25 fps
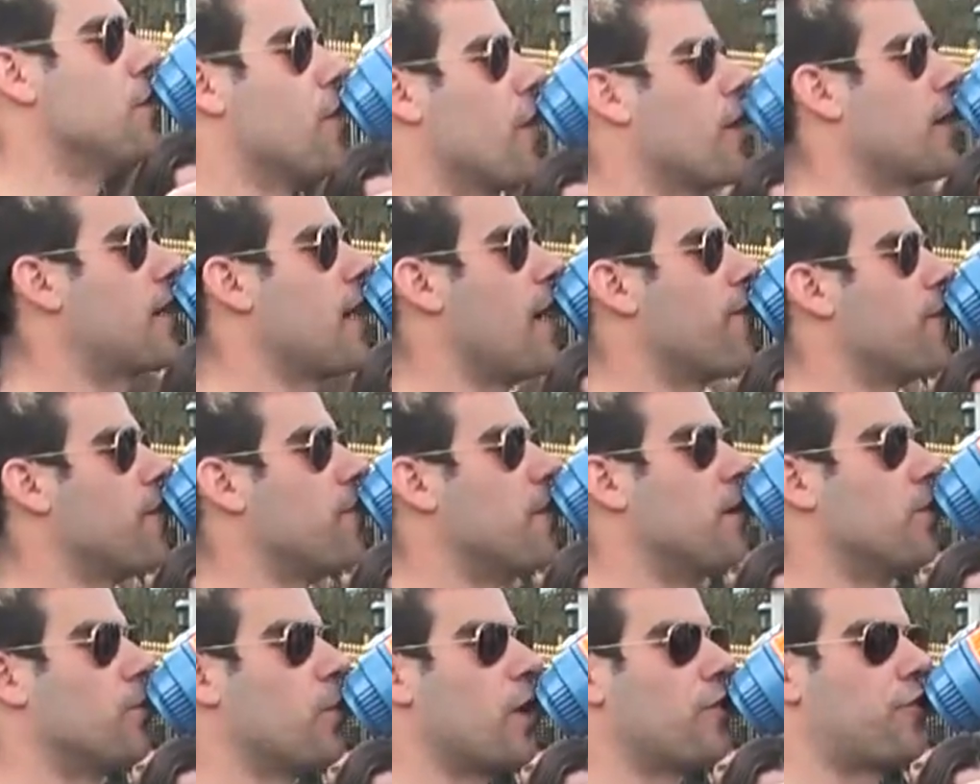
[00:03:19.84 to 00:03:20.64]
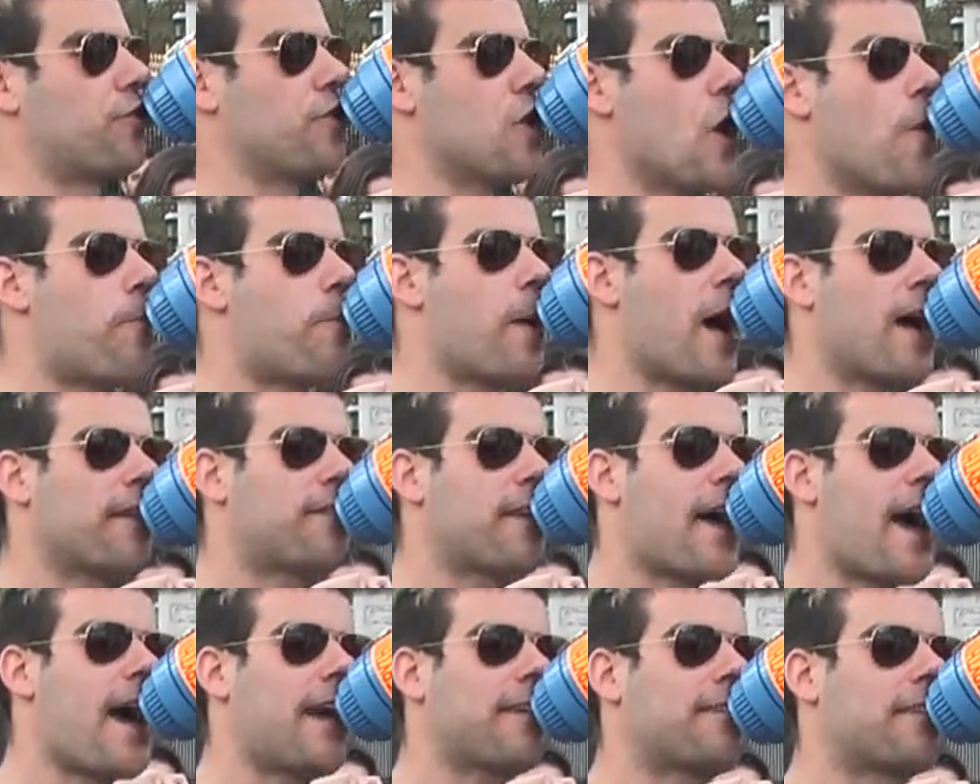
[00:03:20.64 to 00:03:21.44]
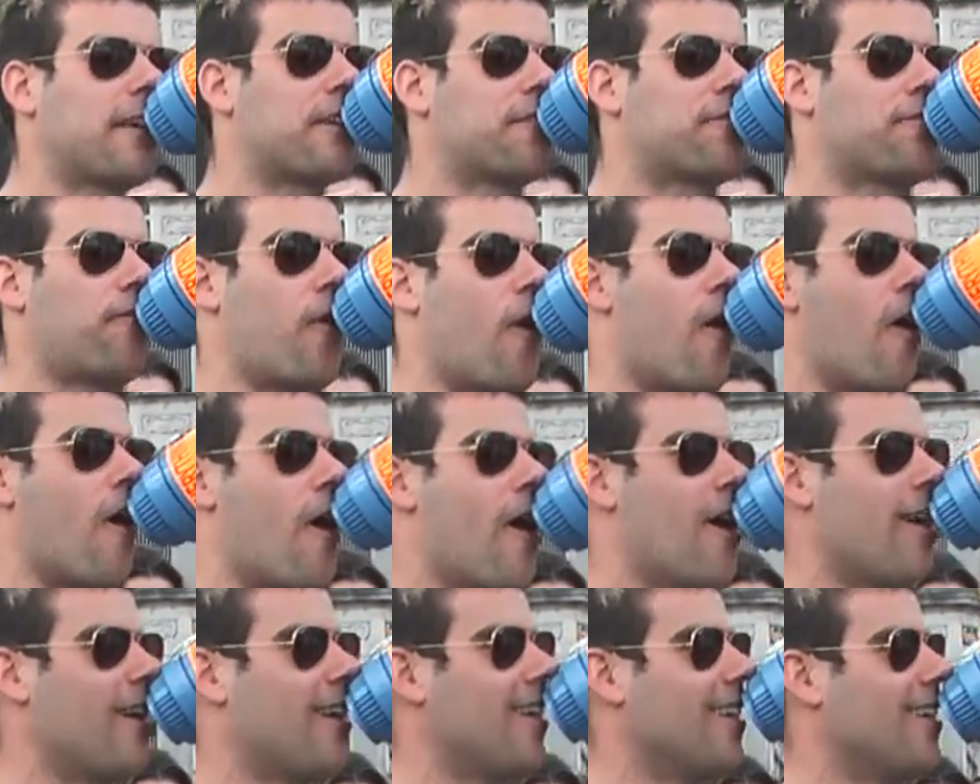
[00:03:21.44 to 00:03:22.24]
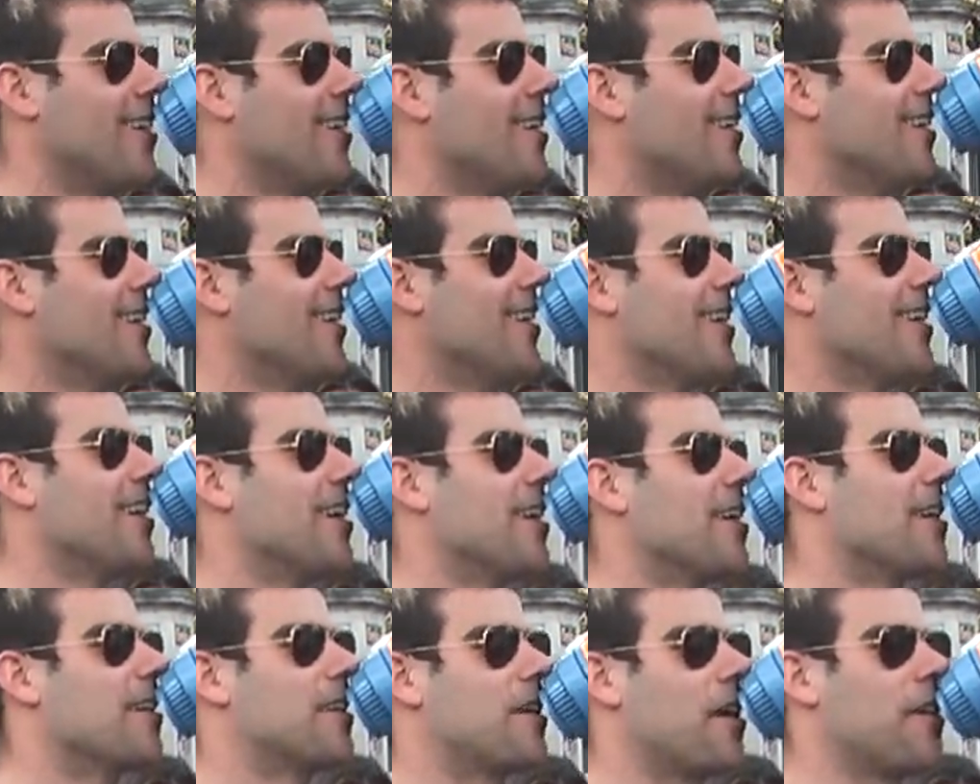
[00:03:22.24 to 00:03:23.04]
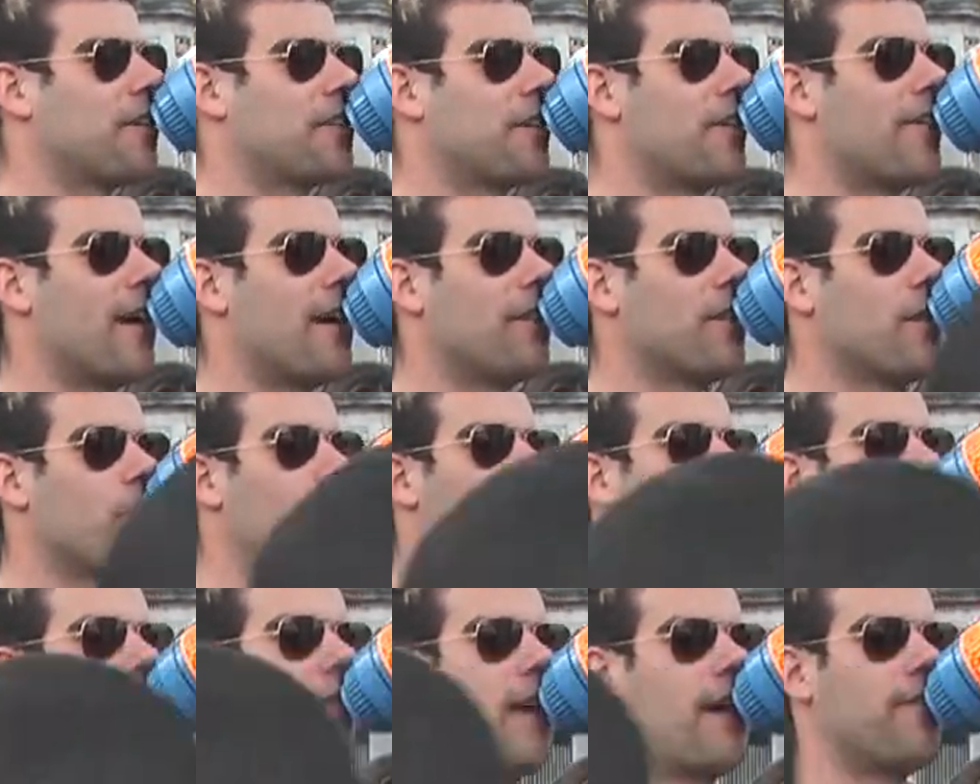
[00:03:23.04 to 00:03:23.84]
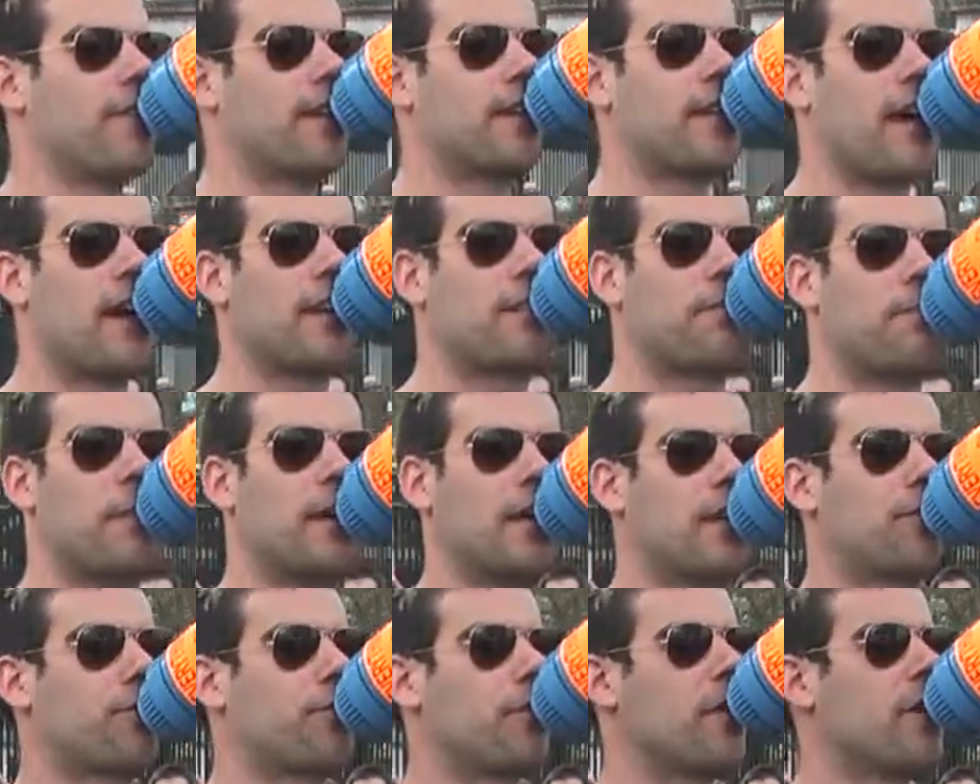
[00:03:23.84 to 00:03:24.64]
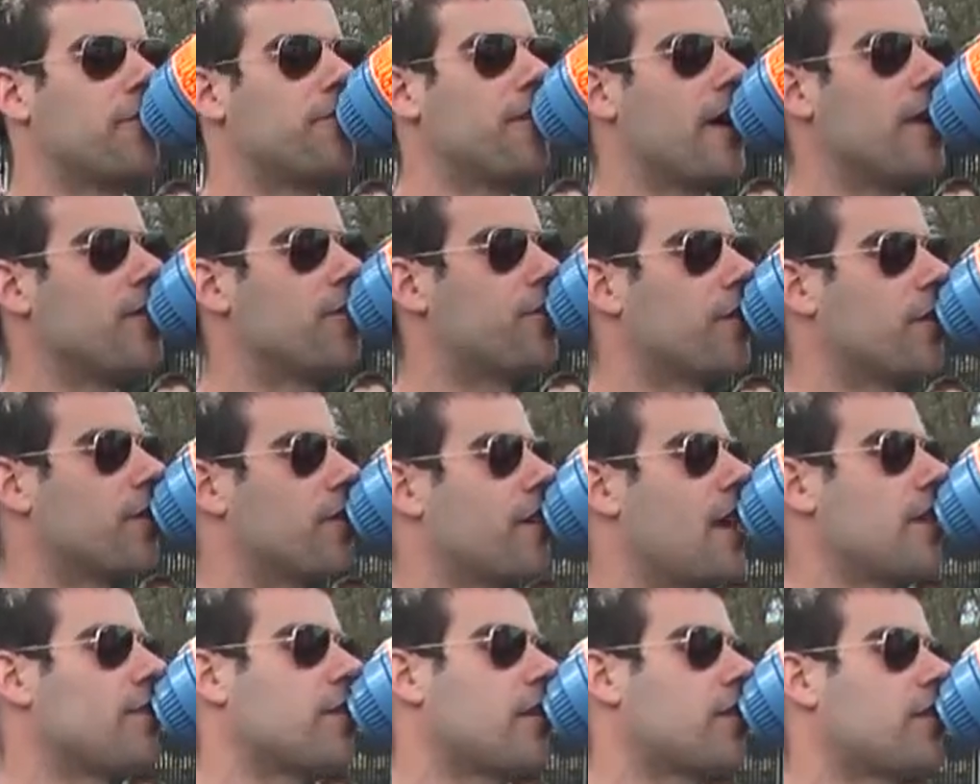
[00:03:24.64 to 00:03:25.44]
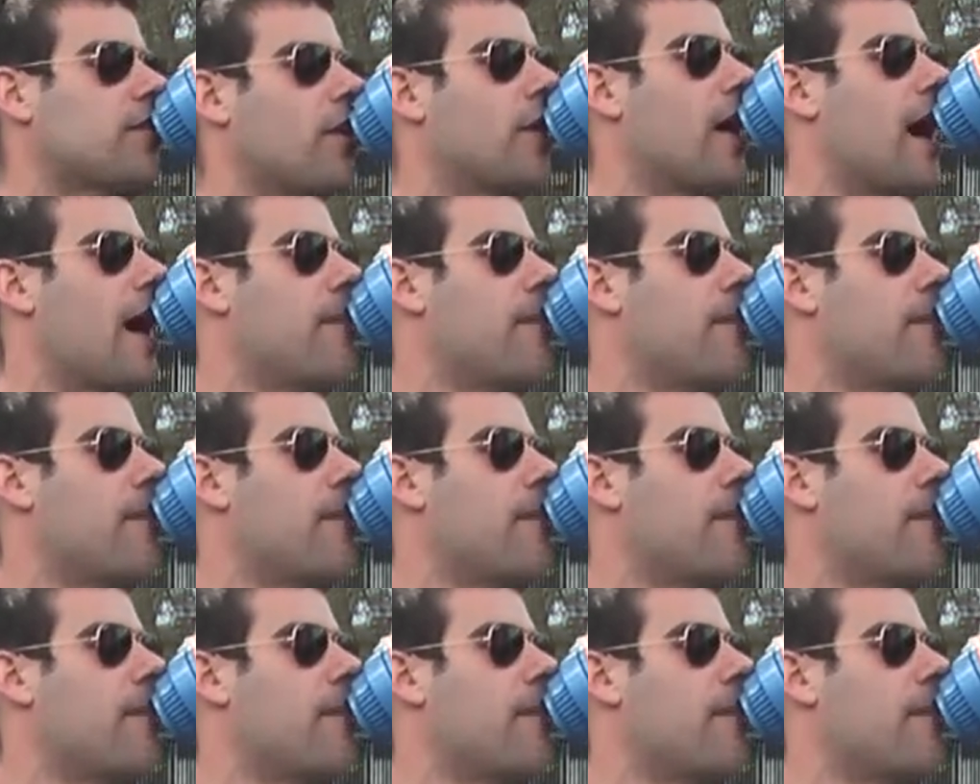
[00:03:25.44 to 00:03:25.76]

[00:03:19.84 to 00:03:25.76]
your government, which you pay taxes for, Goes around the world having nice military adventures that just so